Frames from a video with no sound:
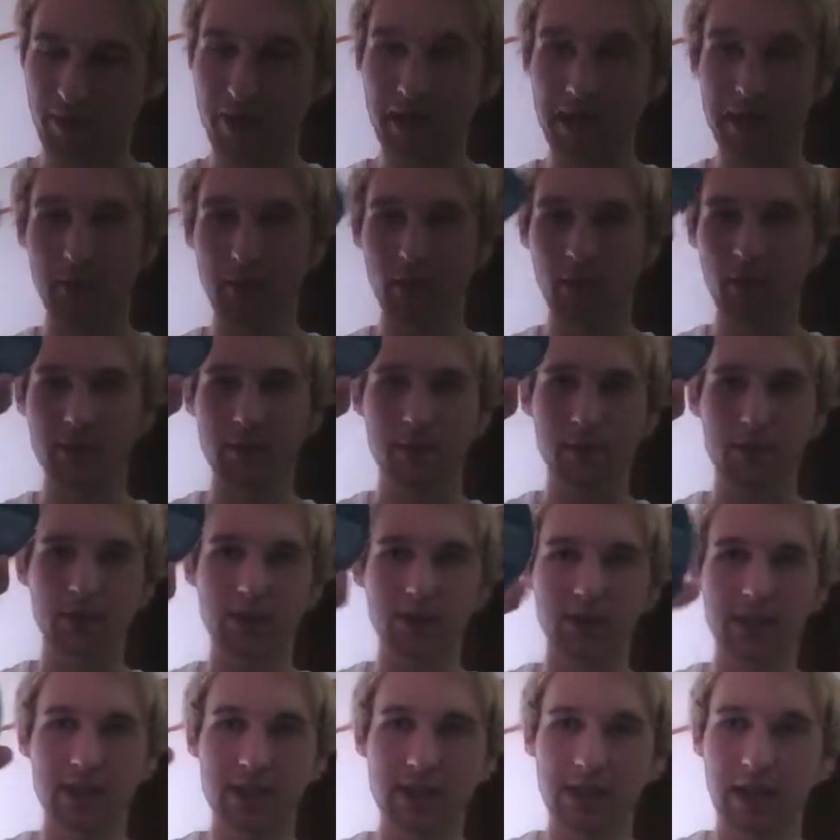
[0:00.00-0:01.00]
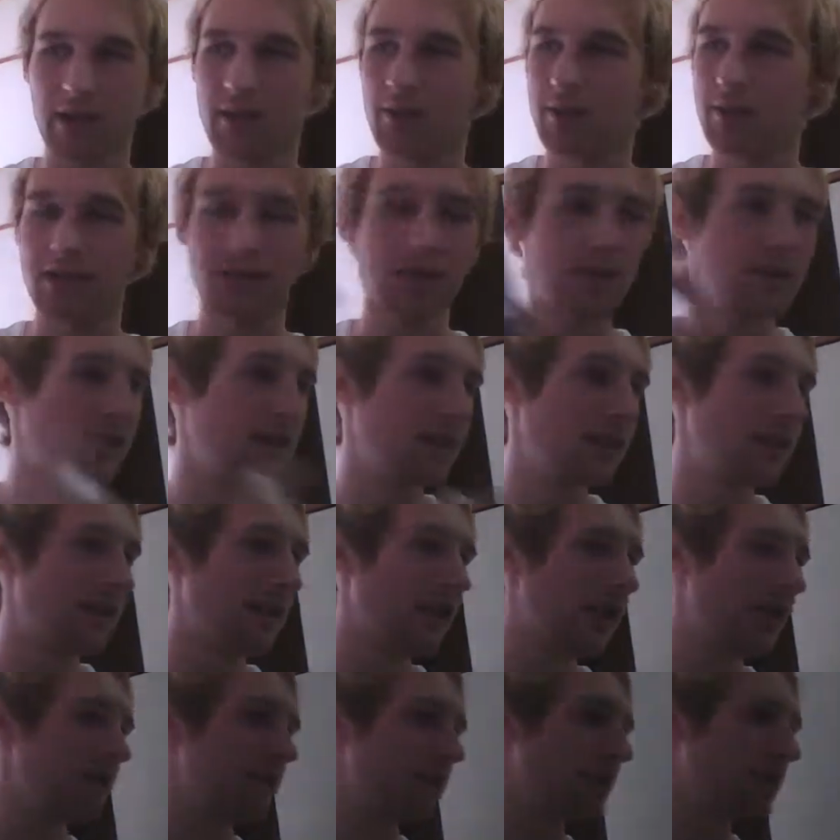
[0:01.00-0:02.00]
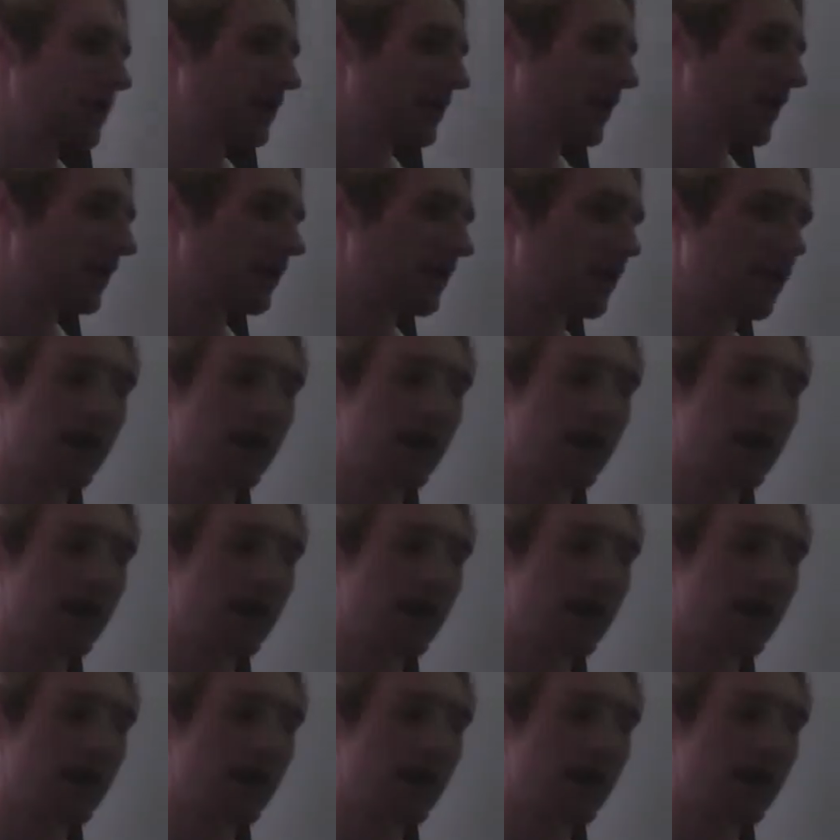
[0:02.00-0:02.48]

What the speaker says: Theme Hospital discount that's in there, because I